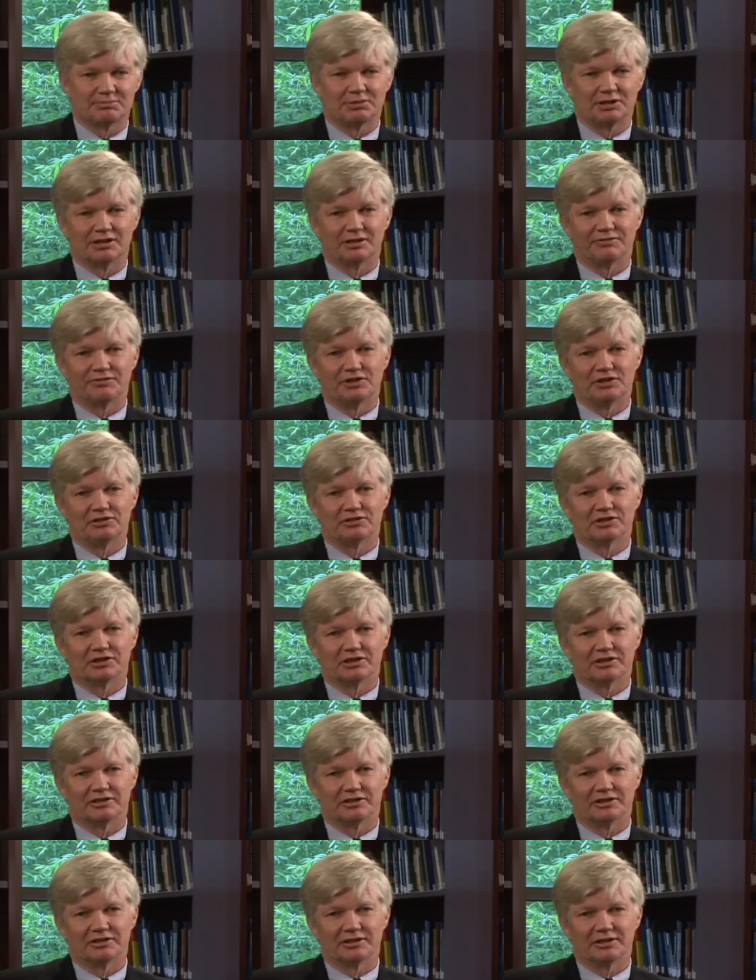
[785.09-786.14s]
But if you
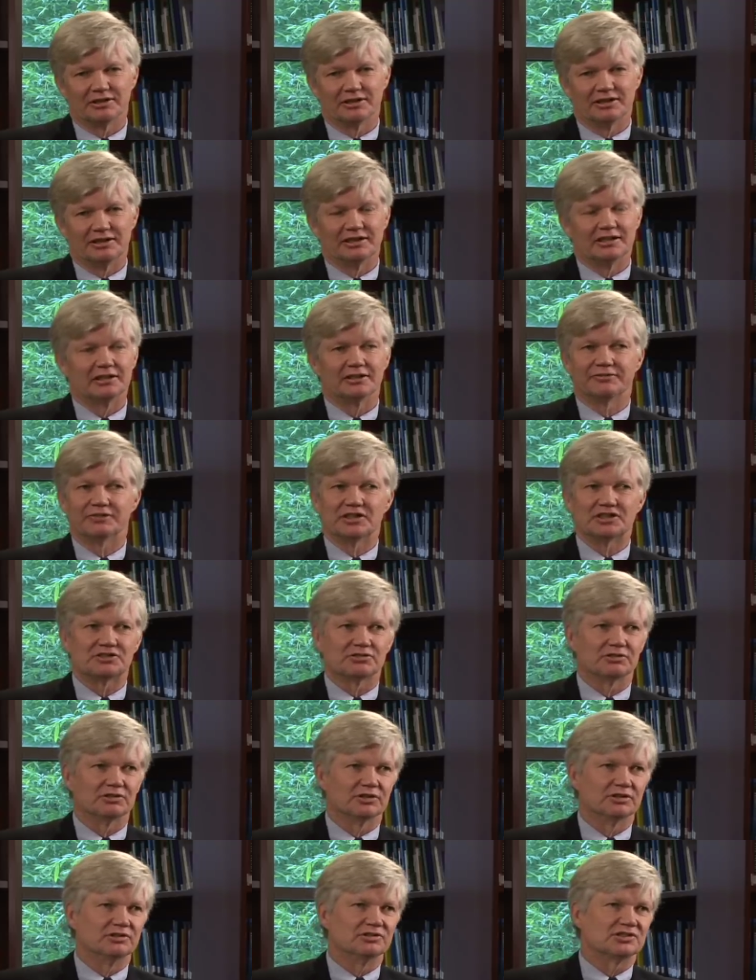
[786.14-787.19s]
are an
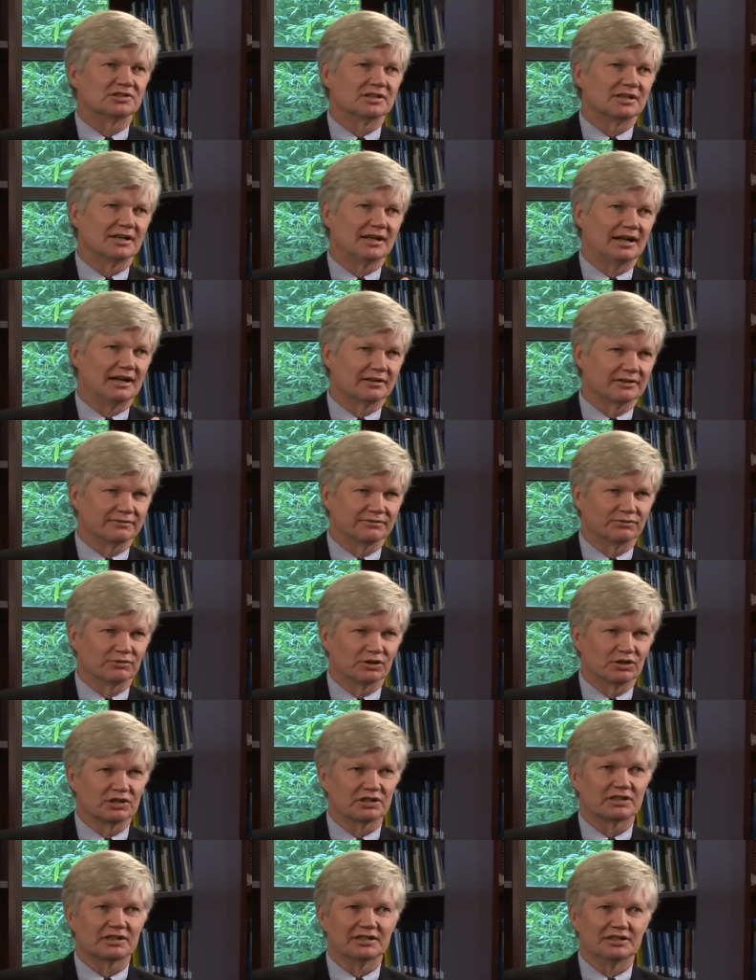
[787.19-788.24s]
individual who's out of
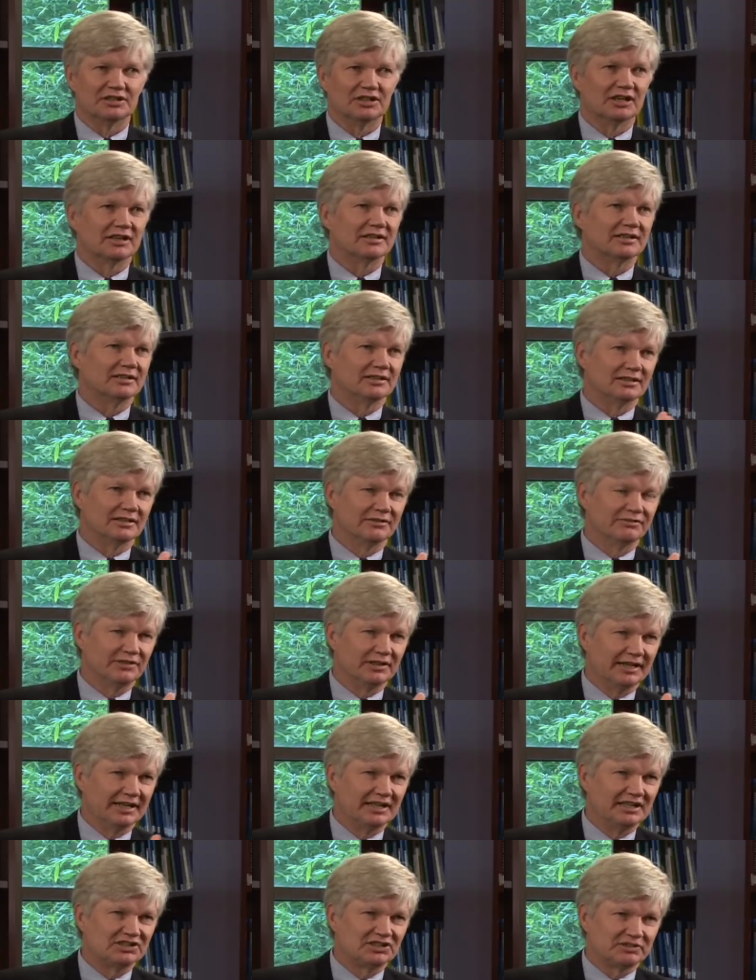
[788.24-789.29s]
work and not of an
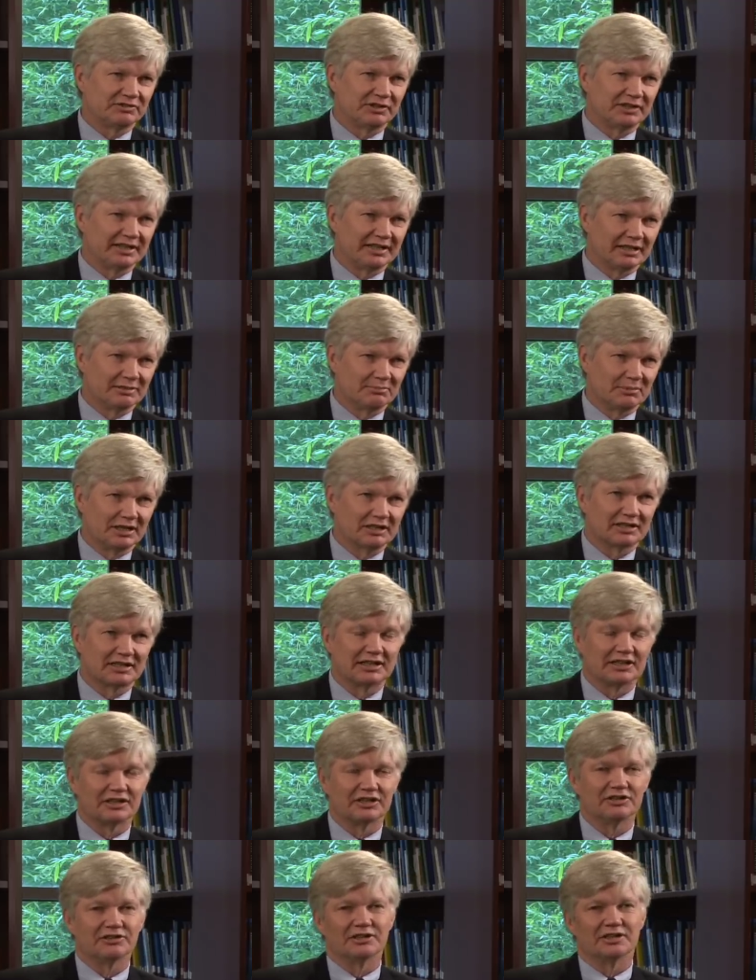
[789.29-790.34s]
age that we can get
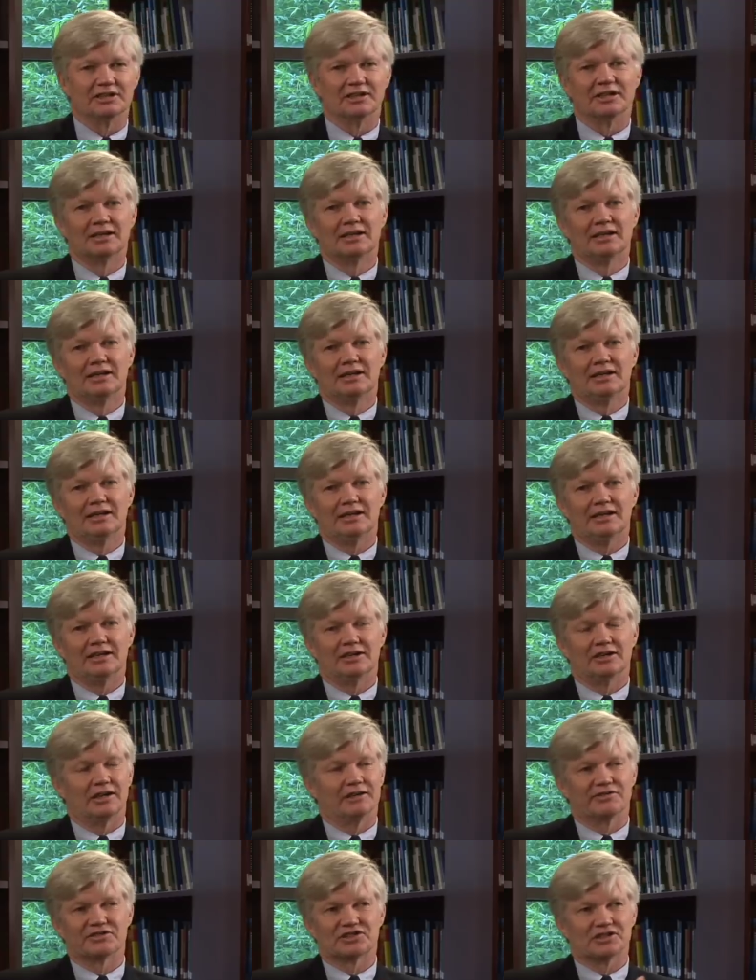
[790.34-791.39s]
Medicare and,
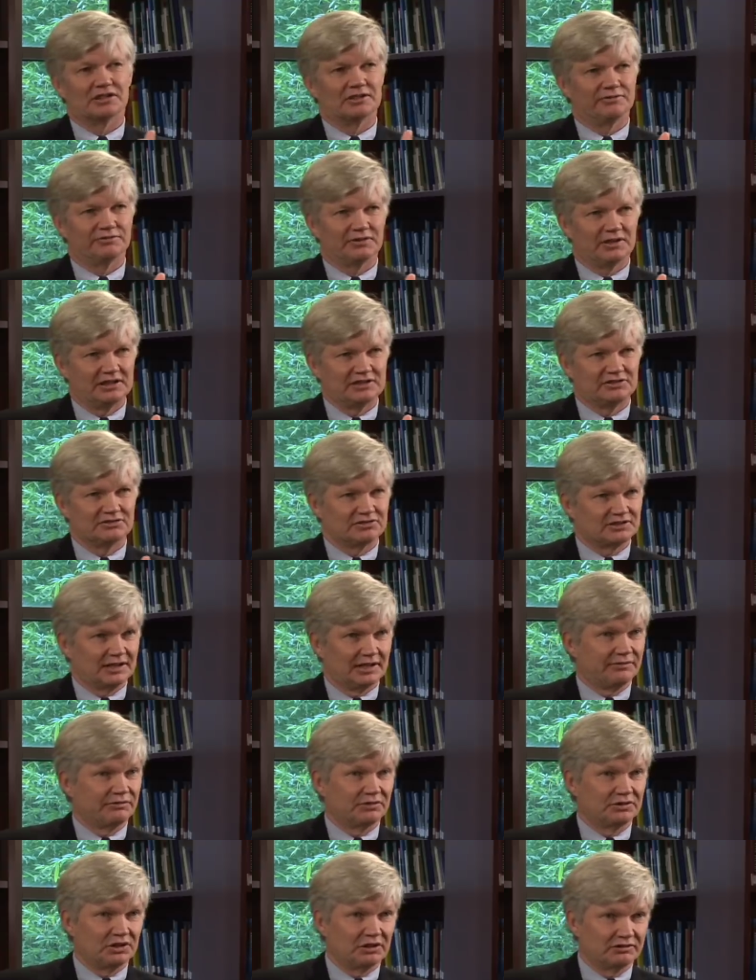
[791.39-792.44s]
and all of a sudden find
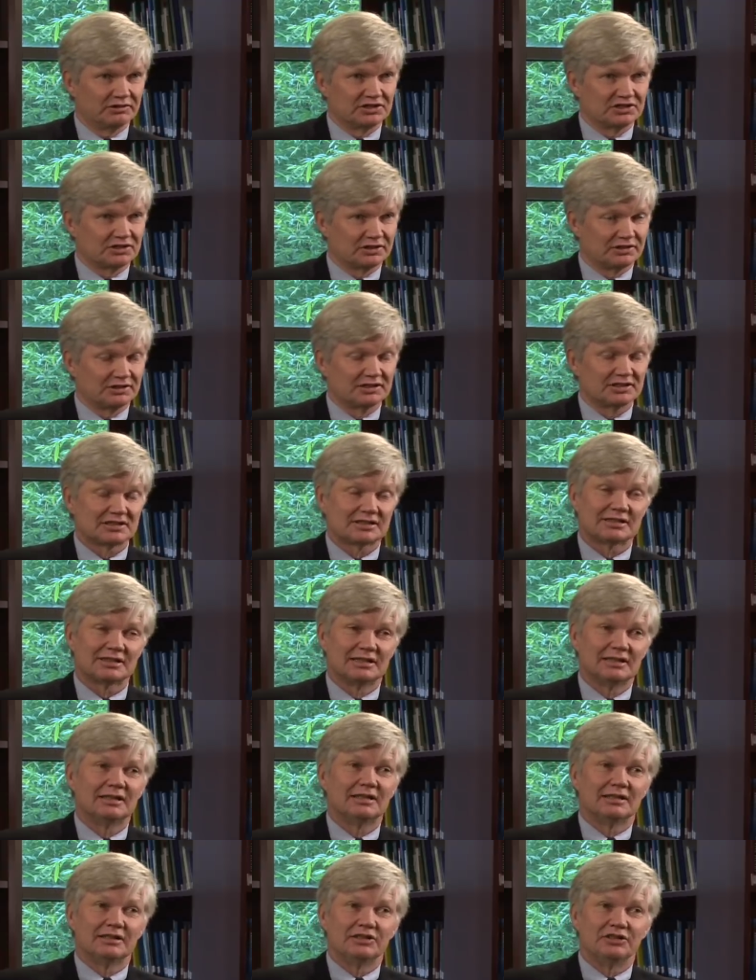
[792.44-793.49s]
yourself with no insurance,
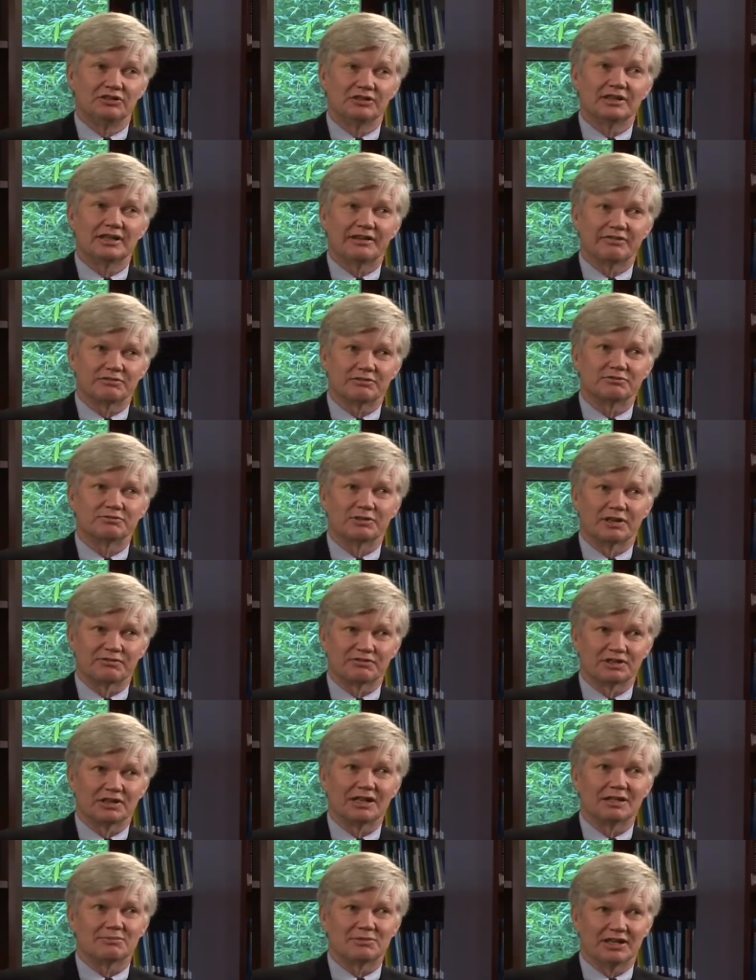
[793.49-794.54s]
you can have a rough
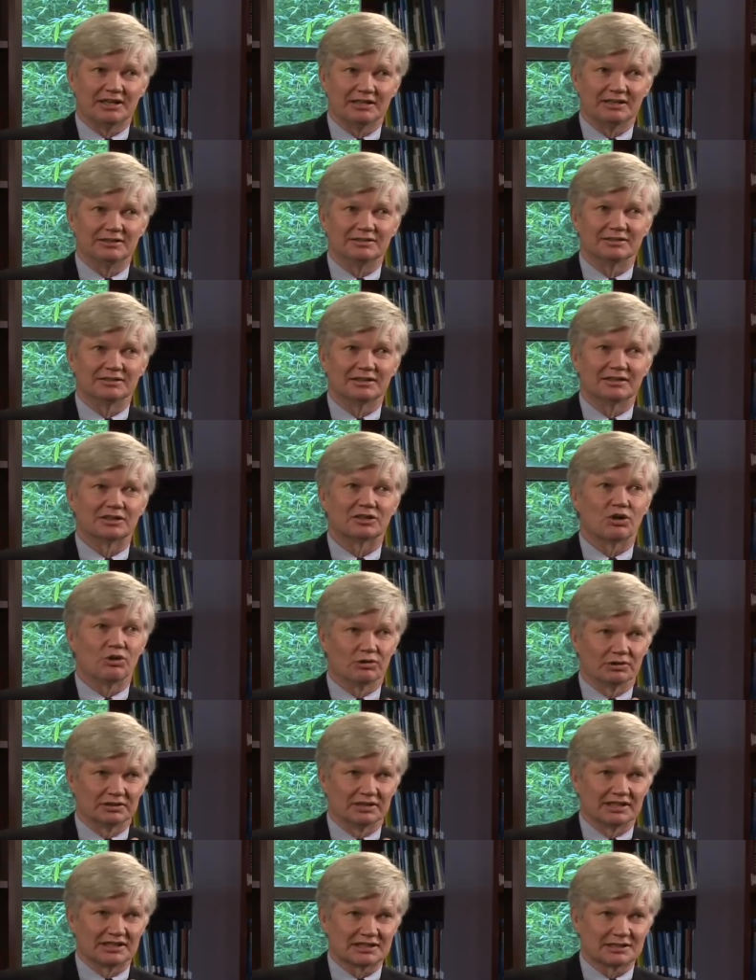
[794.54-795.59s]
time getting a
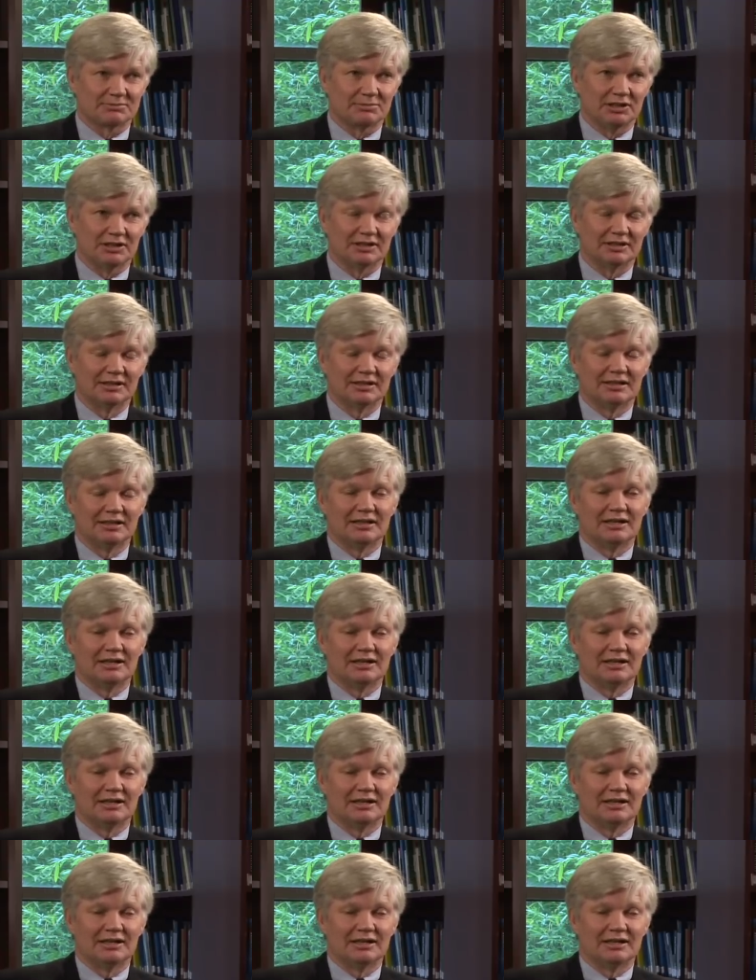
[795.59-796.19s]
colonoscopy.